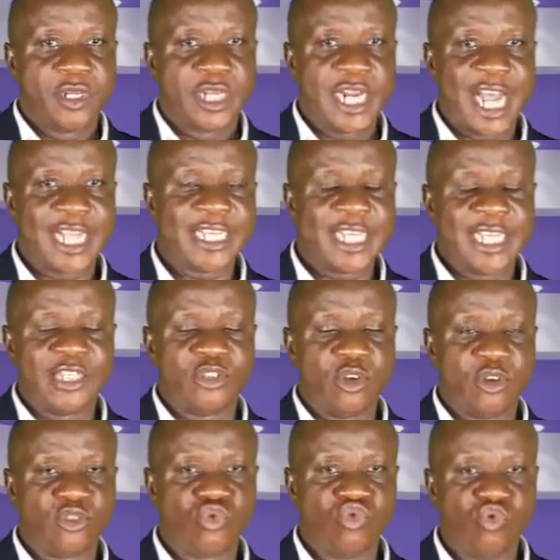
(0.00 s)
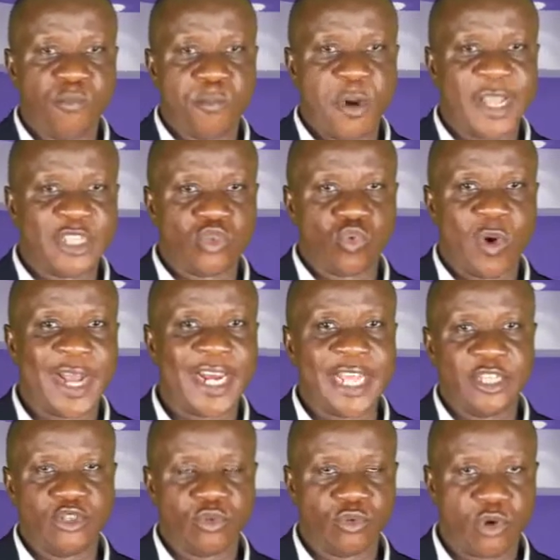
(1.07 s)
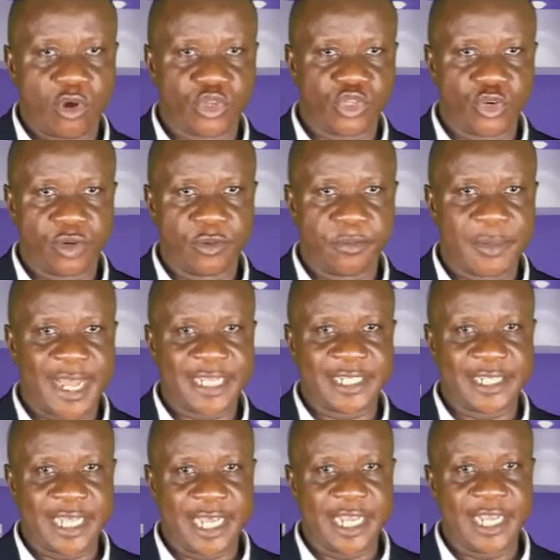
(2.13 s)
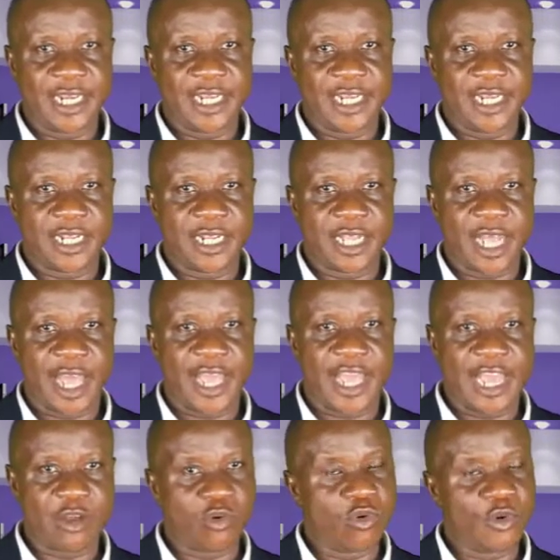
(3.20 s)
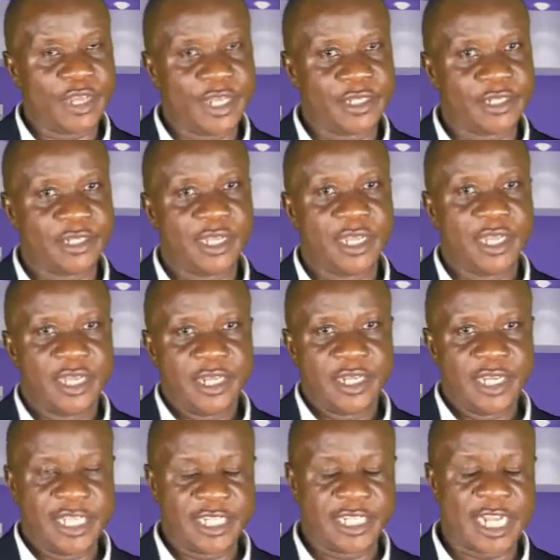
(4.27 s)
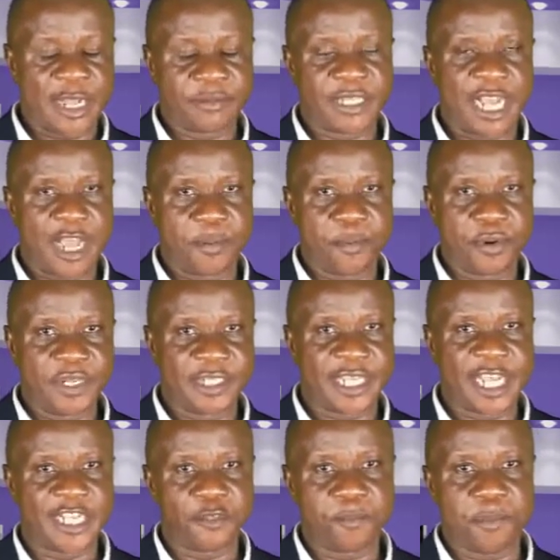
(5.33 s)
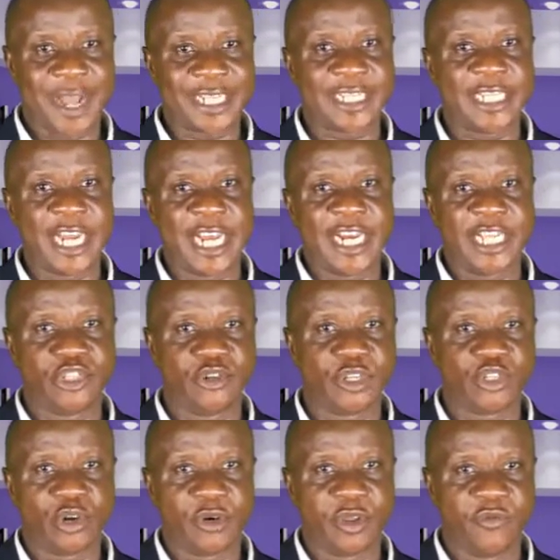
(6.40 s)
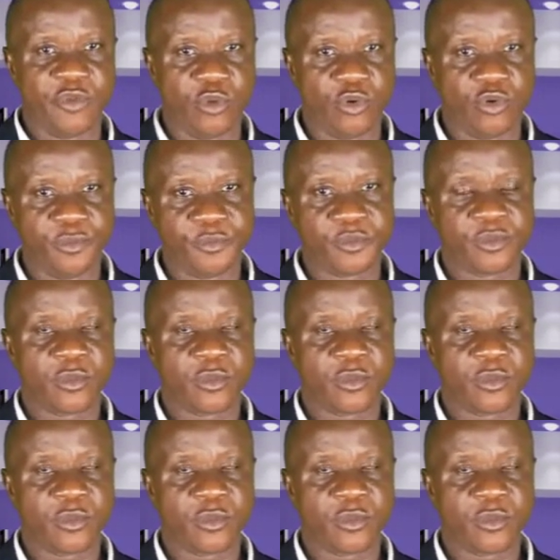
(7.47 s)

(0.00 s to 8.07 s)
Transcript: that is your 2.1 introduction. By saying, I echo it, this chapter presents pertinent literature review